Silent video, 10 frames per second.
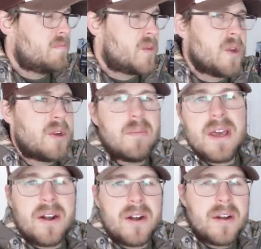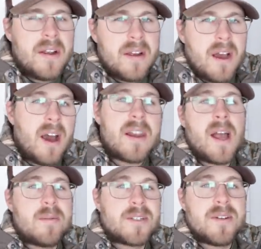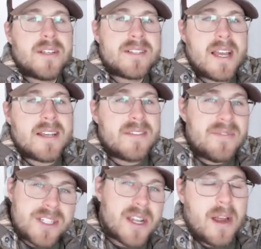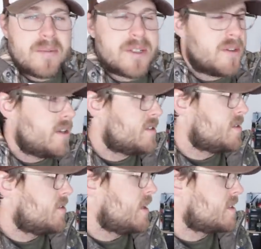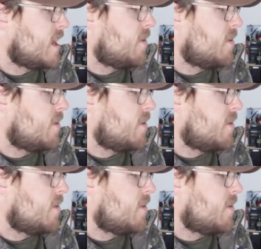good or better hunting opportunities than I did fishing opportunities. So that's kind